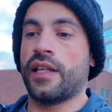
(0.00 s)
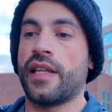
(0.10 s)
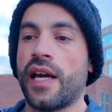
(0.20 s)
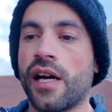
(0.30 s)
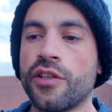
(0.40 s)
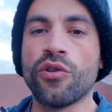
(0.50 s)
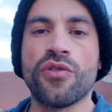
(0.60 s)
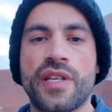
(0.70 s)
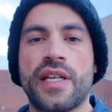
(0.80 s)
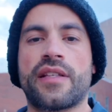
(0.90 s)
They are
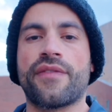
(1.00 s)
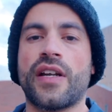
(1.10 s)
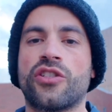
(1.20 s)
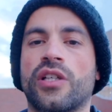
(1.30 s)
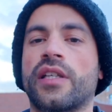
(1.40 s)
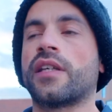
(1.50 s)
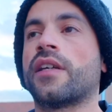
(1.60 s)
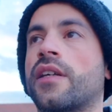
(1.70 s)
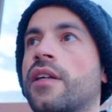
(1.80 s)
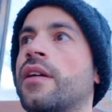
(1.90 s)
using it eventually.
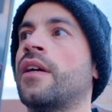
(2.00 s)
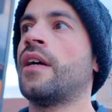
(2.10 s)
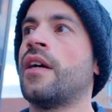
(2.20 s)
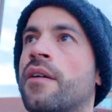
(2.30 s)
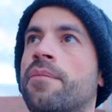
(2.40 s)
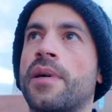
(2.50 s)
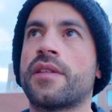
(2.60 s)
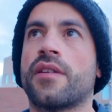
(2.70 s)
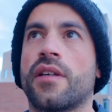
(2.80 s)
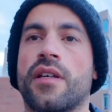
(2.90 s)

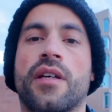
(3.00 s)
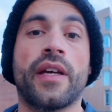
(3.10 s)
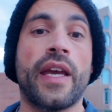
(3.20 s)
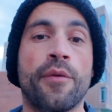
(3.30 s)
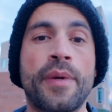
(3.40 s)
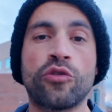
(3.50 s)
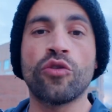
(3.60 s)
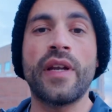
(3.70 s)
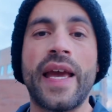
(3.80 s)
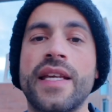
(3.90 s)
But it'll be
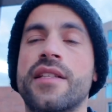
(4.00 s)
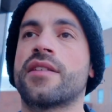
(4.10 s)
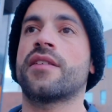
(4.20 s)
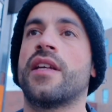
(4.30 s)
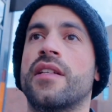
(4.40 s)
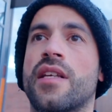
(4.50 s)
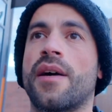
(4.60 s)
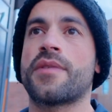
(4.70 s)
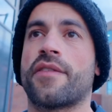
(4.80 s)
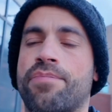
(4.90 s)
too late in
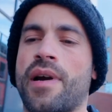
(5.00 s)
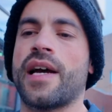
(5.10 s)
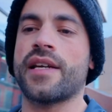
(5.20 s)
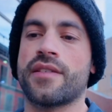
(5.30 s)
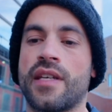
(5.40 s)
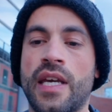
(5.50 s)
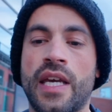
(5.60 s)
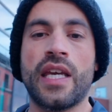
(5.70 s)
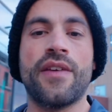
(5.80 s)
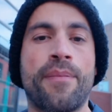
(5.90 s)
terms of price.
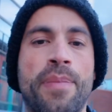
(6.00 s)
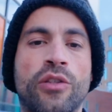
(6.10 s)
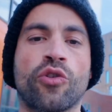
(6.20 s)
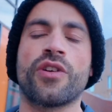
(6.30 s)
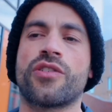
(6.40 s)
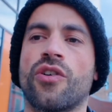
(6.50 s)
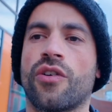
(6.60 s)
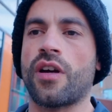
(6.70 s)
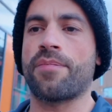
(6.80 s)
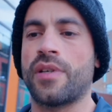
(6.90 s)
Even Bitcoin's
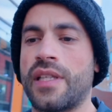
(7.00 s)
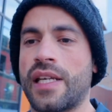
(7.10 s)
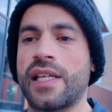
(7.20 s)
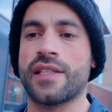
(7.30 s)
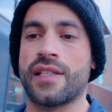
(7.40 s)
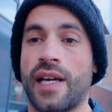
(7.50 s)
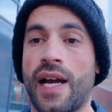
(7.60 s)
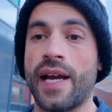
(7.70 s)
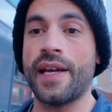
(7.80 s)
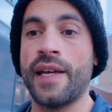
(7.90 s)
gone up ridiculously
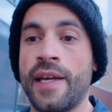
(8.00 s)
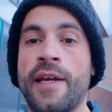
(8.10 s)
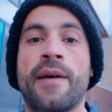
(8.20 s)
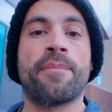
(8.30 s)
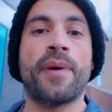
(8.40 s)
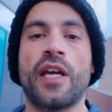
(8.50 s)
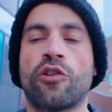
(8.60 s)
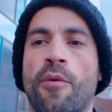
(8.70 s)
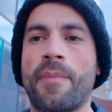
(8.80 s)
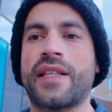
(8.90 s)
high, but it
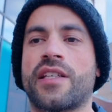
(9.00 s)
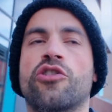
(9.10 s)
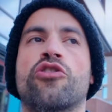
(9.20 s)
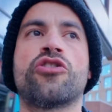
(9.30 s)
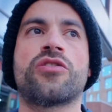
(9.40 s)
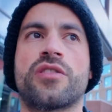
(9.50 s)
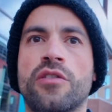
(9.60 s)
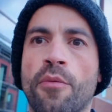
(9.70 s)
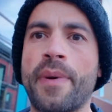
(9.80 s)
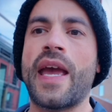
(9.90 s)
don't matter. You should
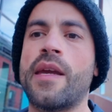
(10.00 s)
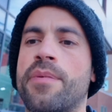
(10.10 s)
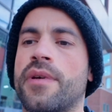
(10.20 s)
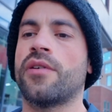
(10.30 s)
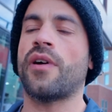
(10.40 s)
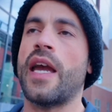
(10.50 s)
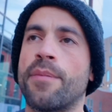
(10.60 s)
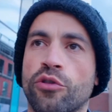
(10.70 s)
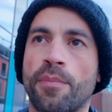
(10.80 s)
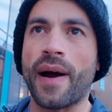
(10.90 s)
still be
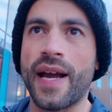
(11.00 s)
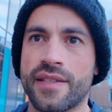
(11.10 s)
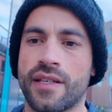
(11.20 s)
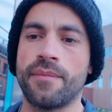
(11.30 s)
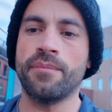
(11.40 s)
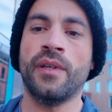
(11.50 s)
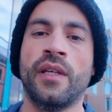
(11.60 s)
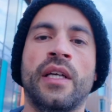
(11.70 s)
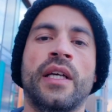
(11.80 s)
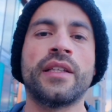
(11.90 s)
able to buy some
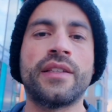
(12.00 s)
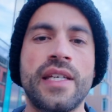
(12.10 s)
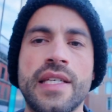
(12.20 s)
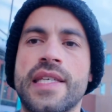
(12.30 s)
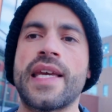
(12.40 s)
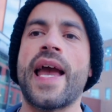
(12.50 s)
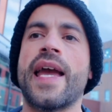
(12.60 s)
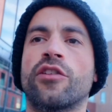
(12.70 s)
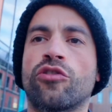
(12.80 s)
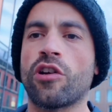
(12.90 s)

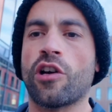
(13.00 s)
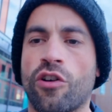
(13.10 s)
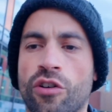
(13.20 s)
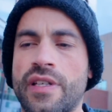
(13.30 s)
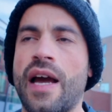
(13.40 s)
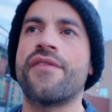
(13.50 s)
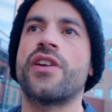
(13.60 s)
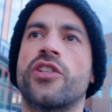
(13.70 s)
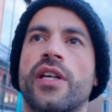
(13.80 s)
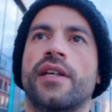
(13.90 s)
DCA, dollar cost
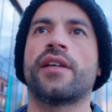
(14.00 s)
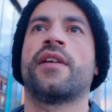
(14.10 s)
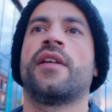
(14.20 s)
average it,